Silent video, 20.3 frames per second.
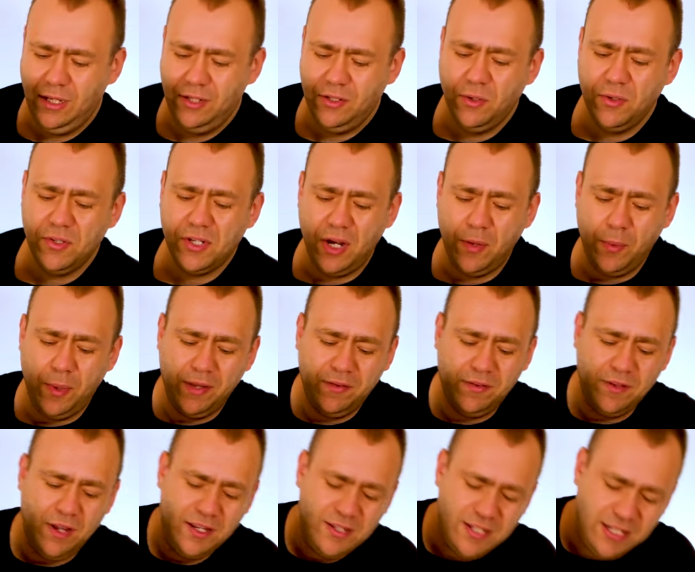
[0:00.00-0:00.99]
It's also worth
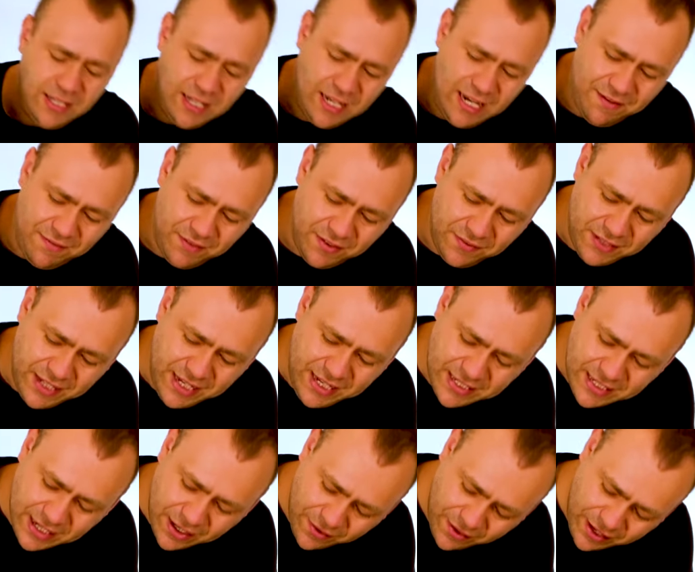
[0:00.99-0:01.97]
noting the level of
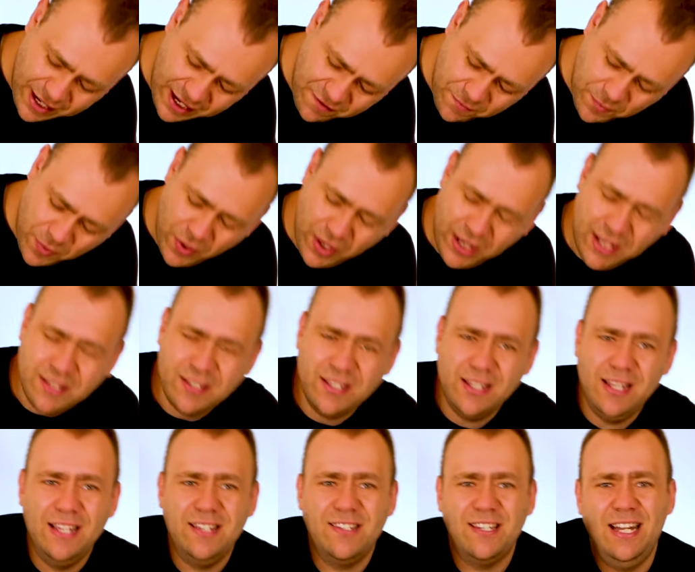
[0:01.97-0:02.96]
detail that they've put
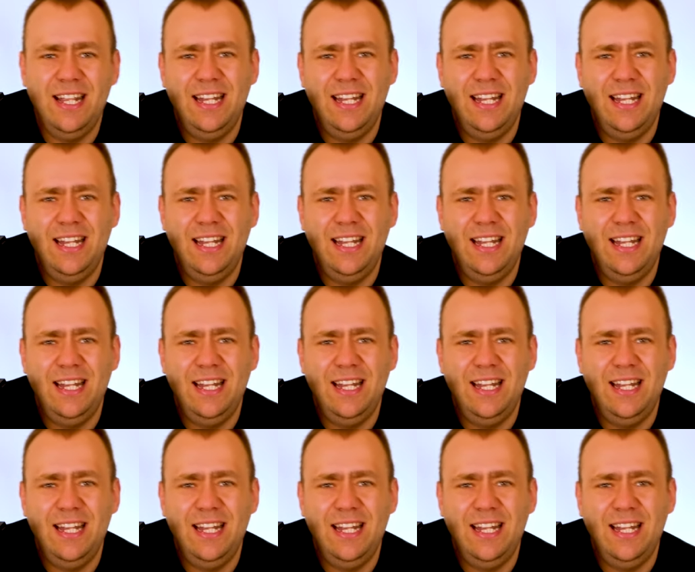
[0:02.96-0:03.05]
into this